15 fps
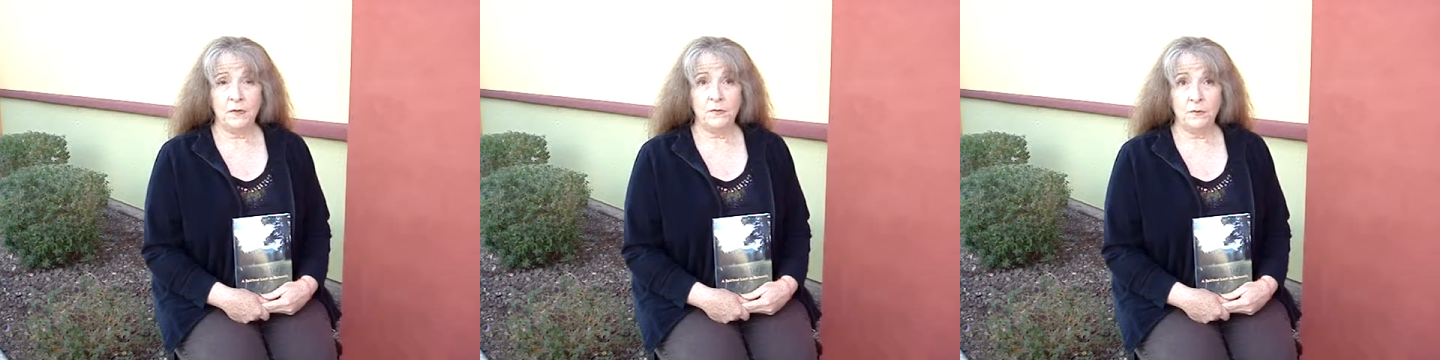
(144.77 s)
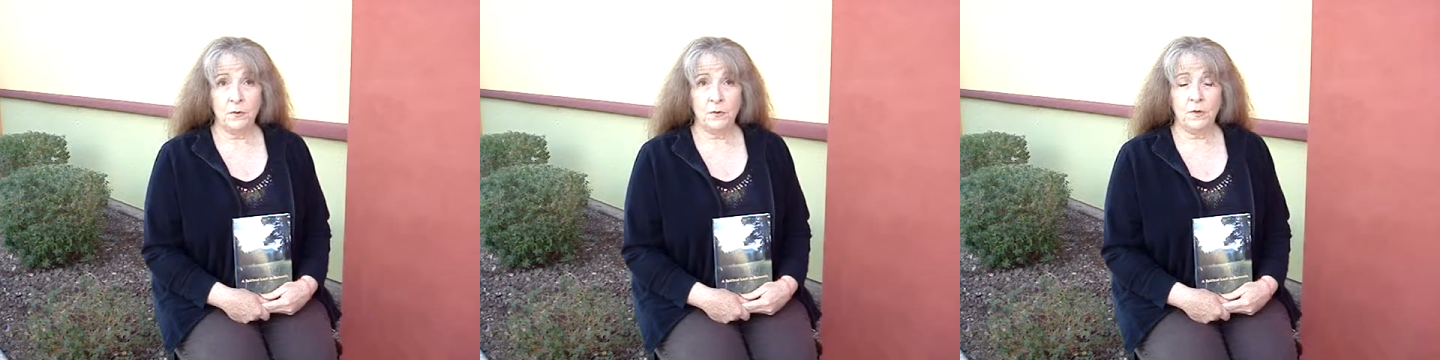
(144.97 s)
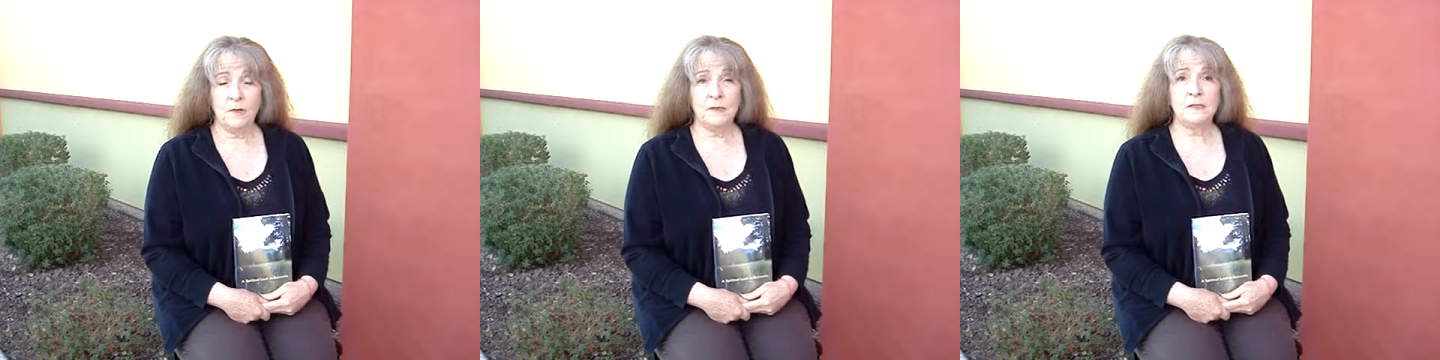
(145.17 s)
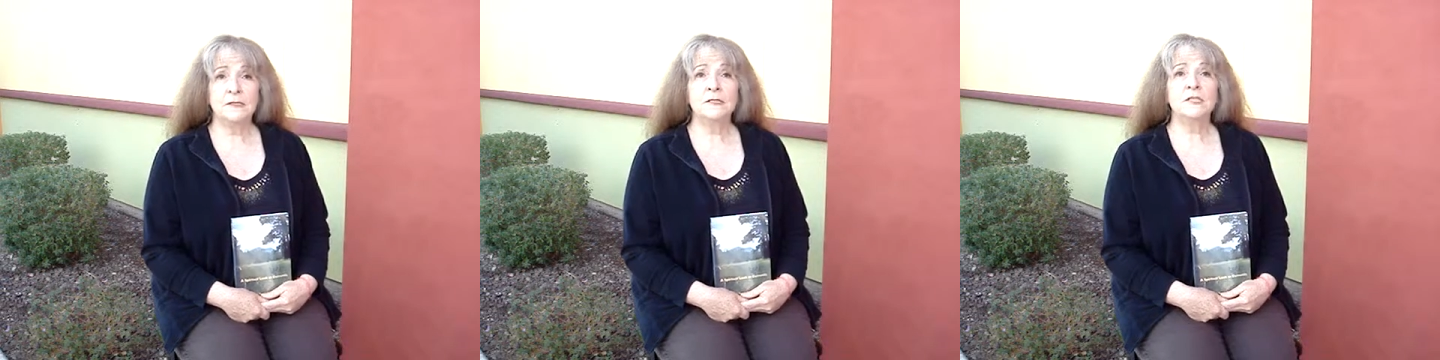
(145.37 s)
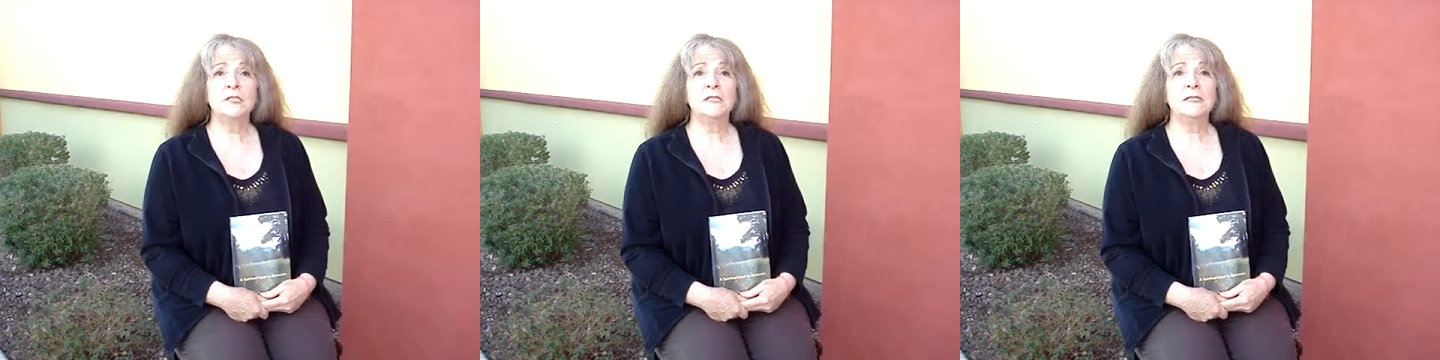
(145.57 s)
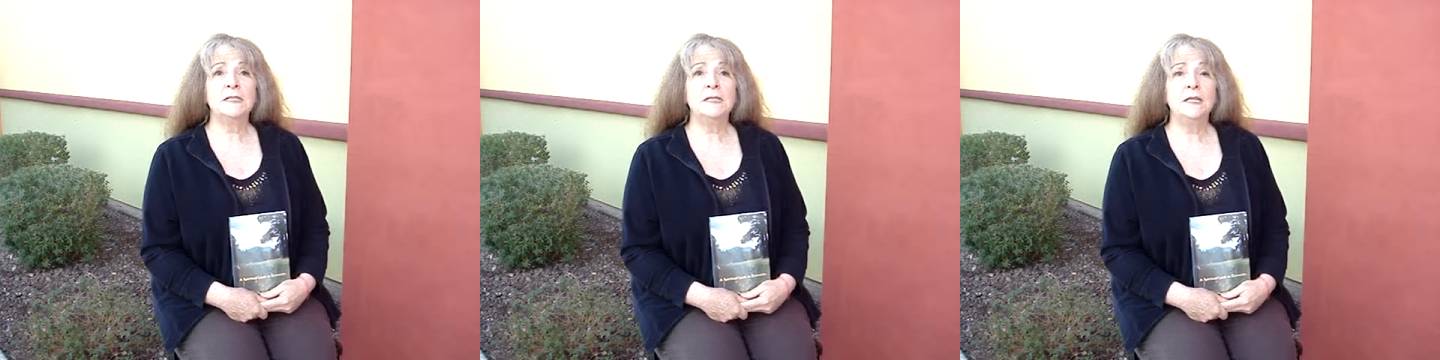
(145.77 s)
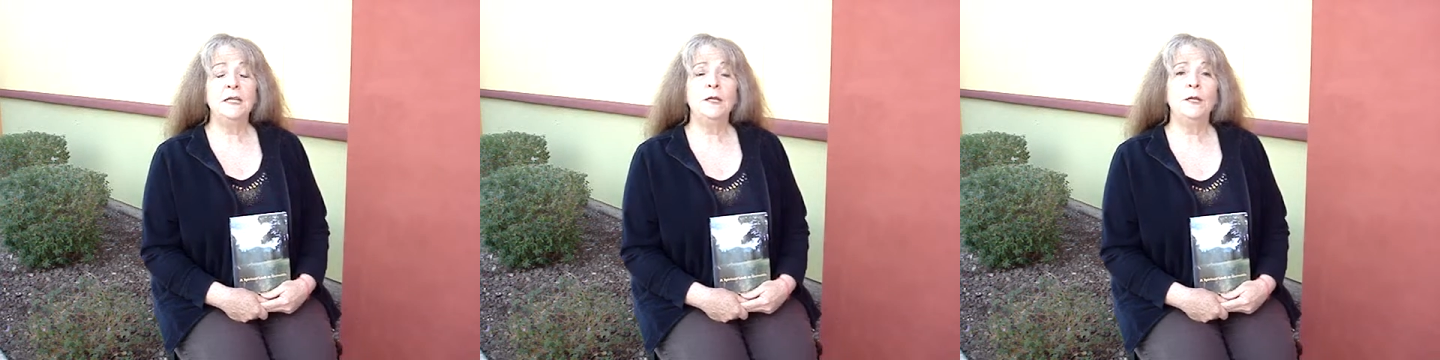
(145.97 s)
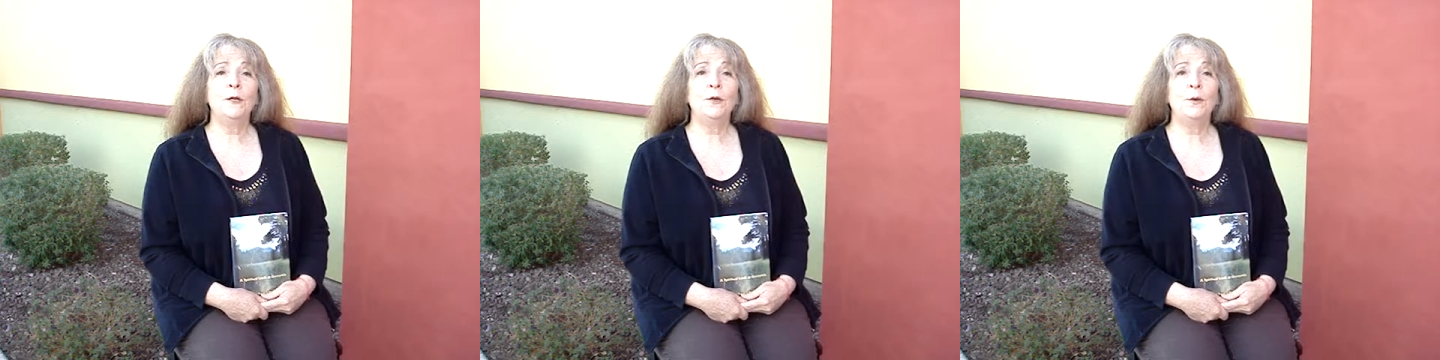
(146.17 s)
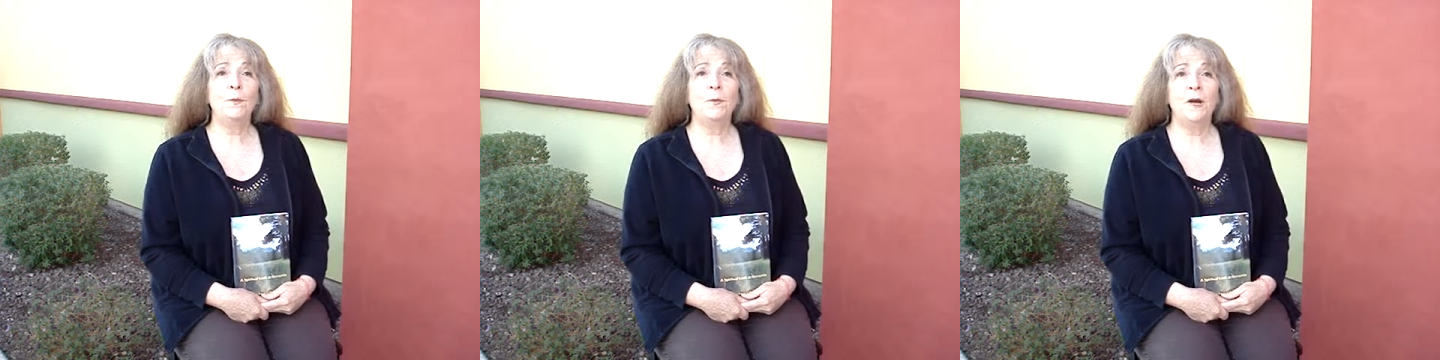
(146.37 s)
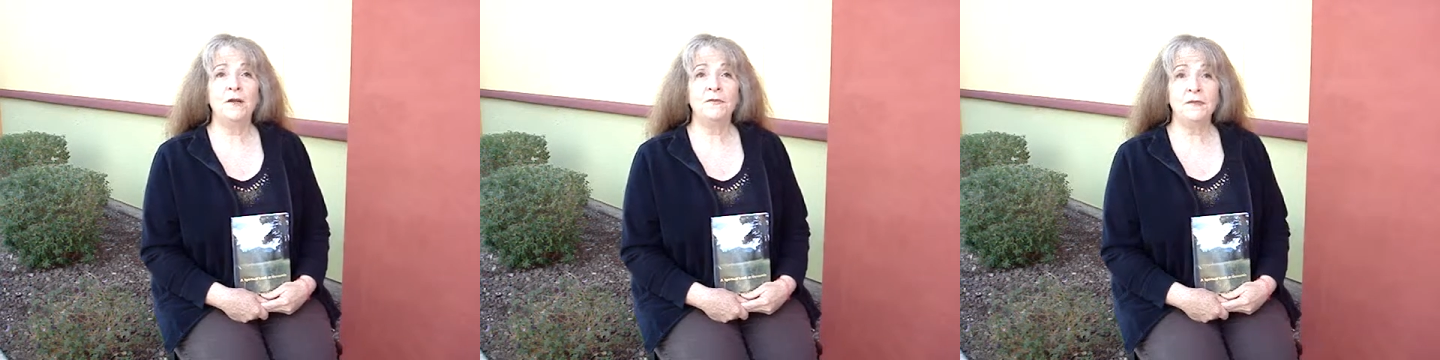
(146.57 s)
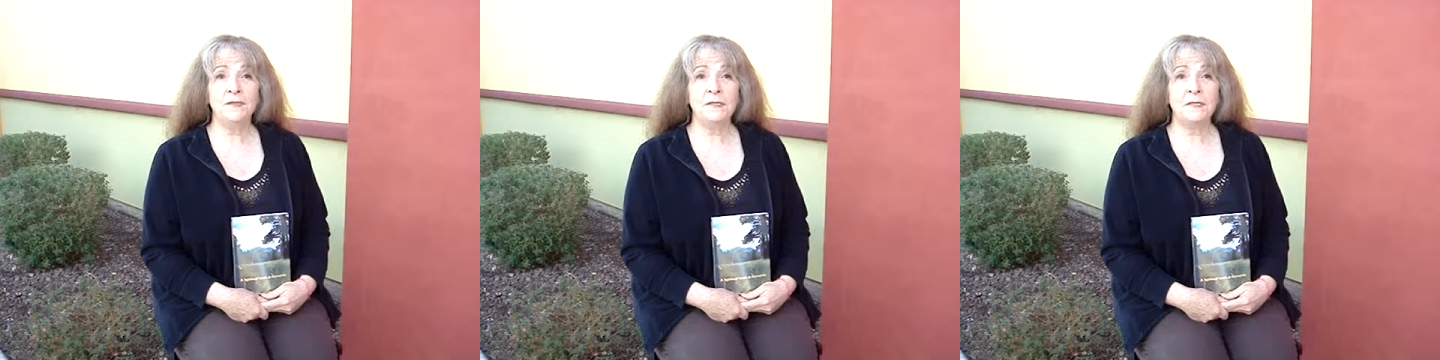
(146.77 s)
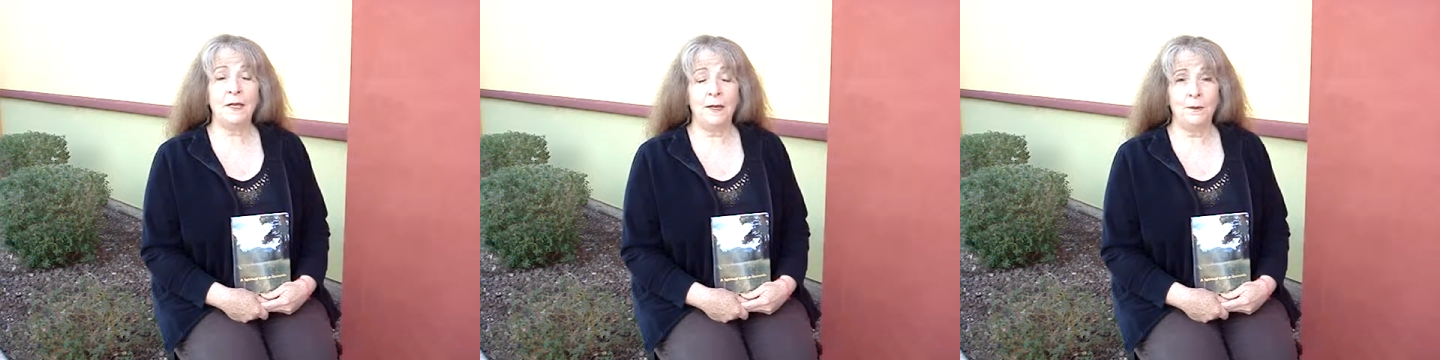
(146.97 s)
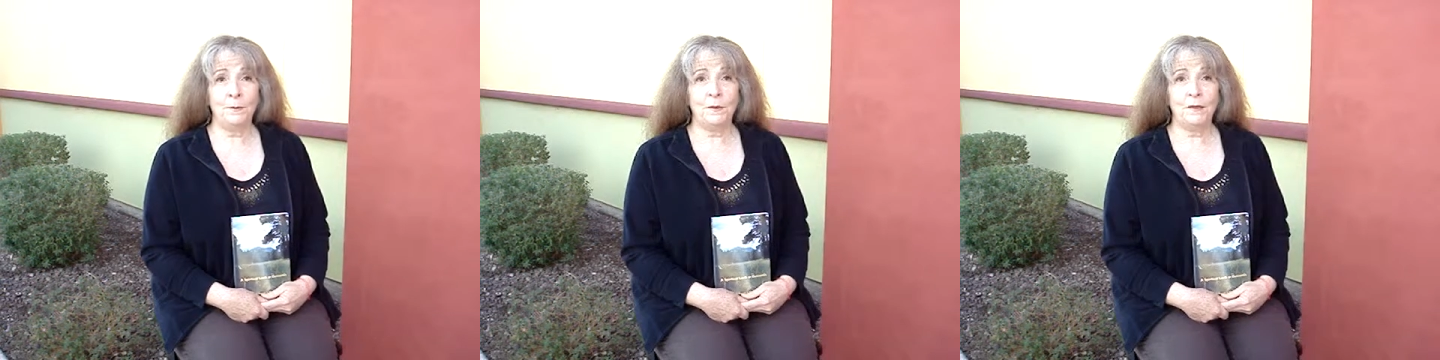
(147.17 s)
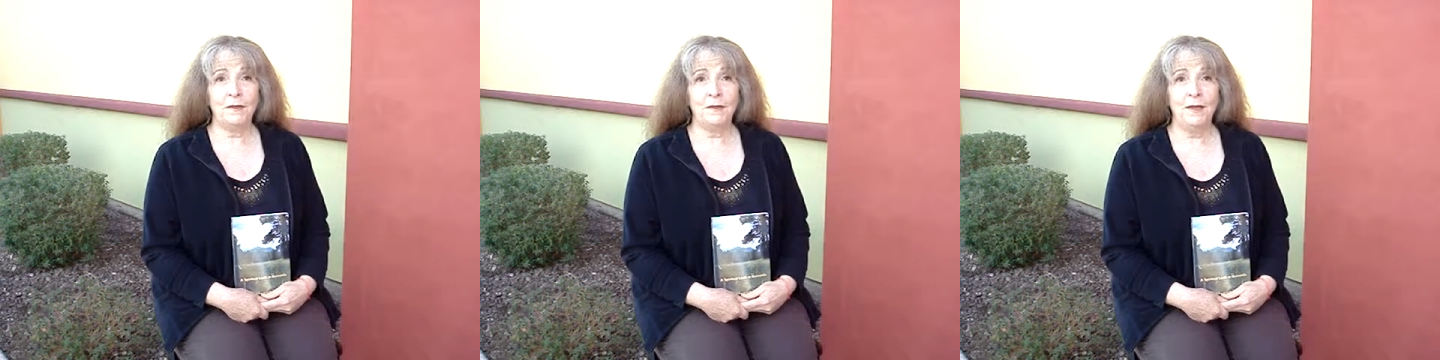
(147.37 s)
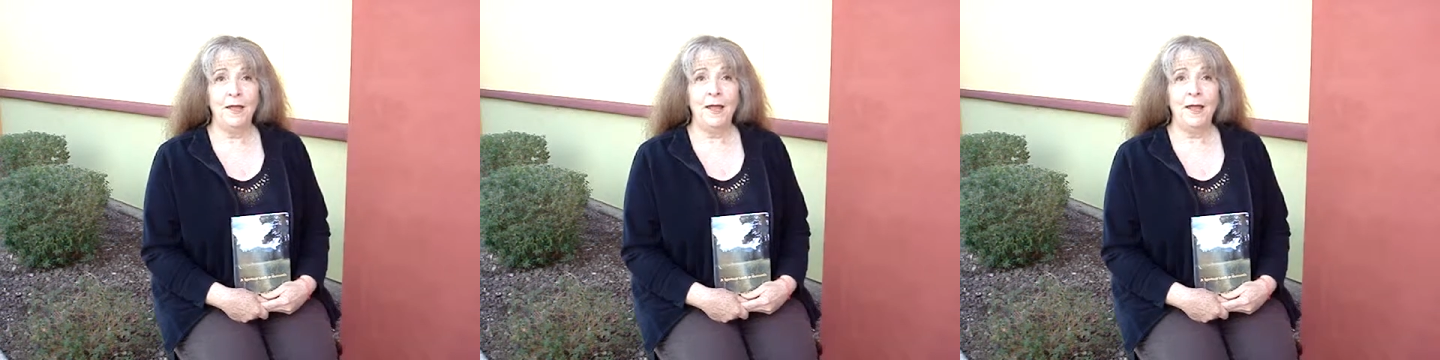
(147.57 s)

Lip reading: of course, and she's sitting at her breakfast table